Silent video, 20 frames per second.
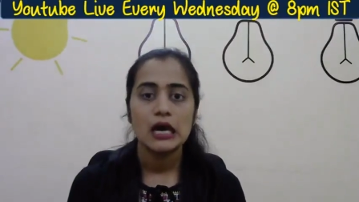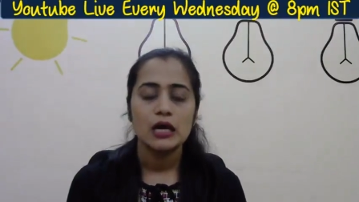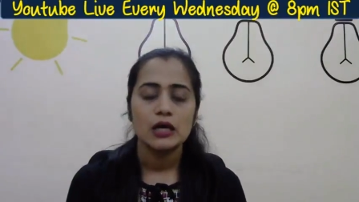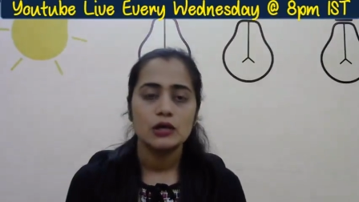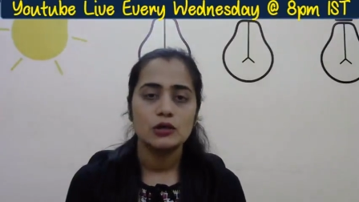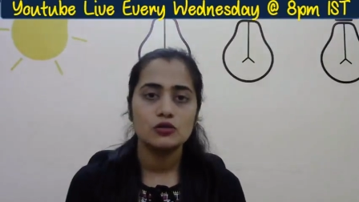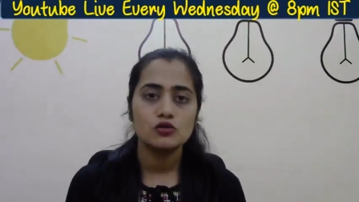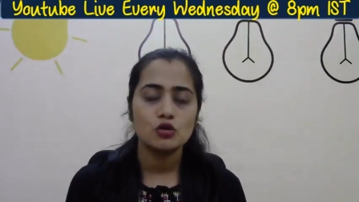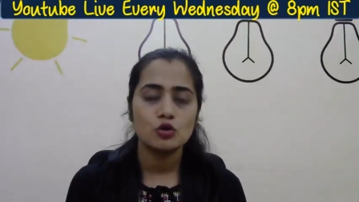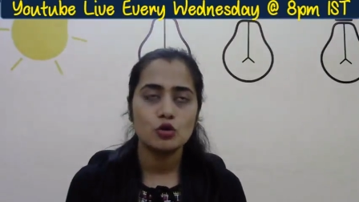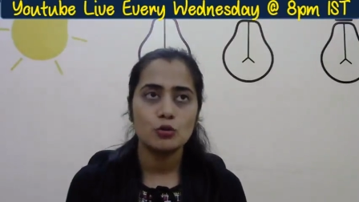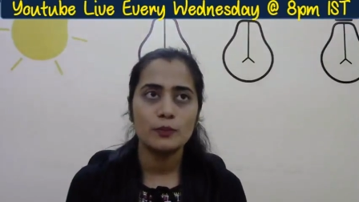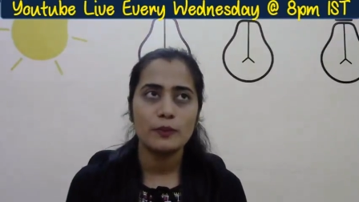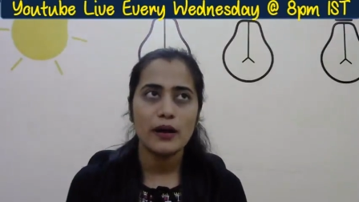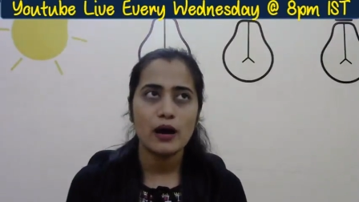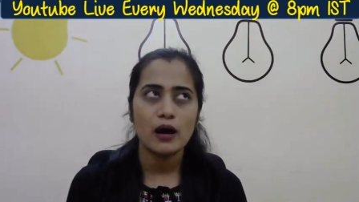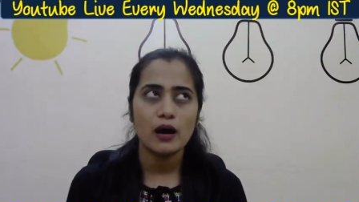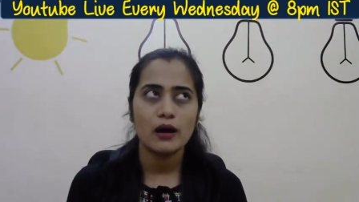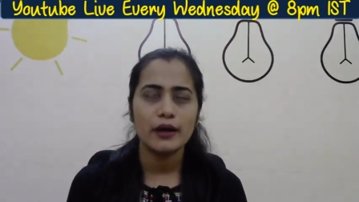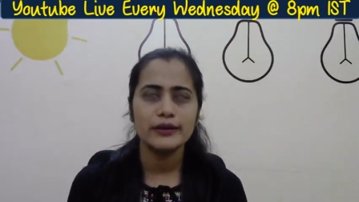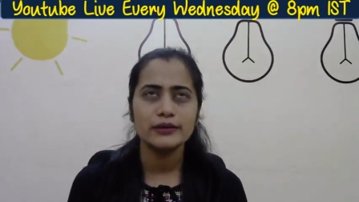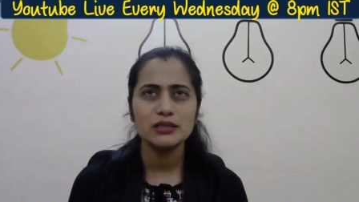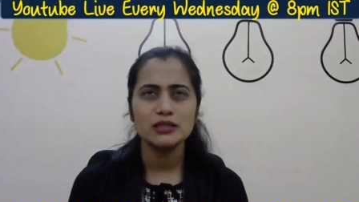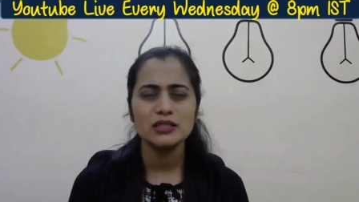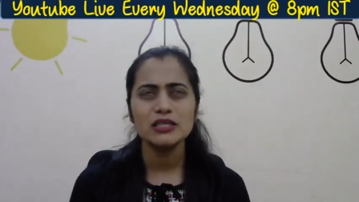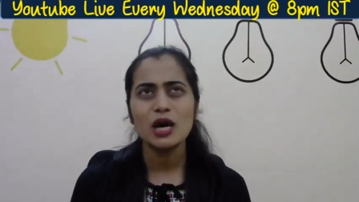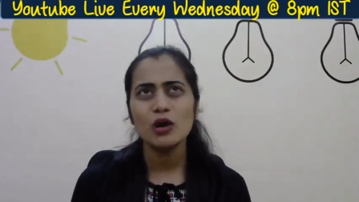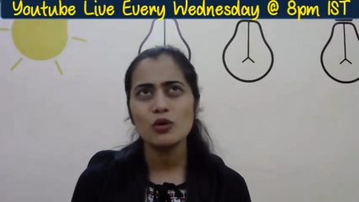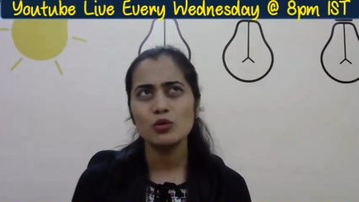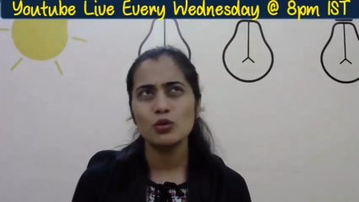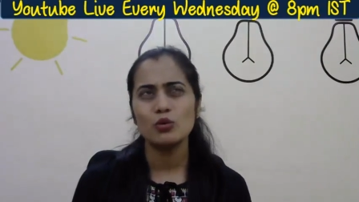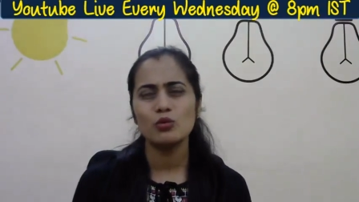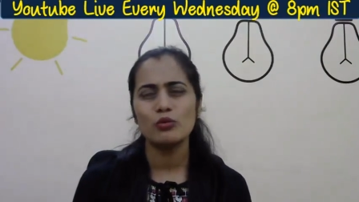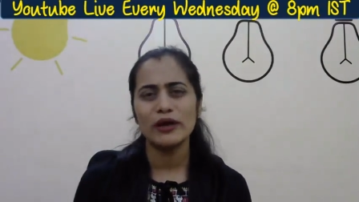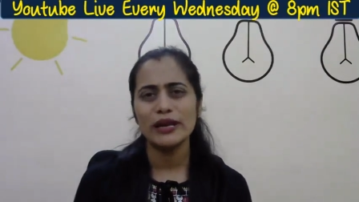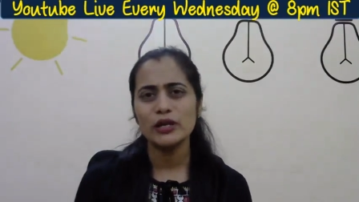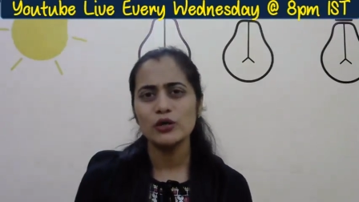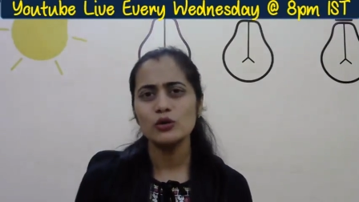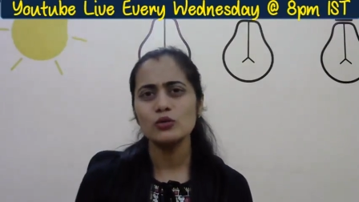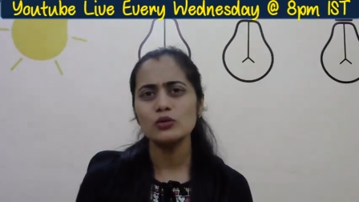So now
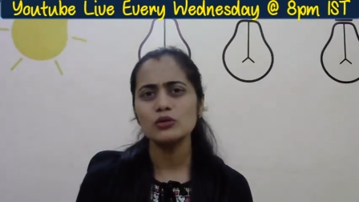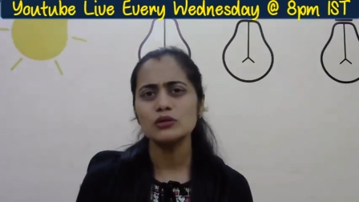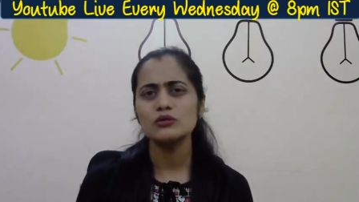when you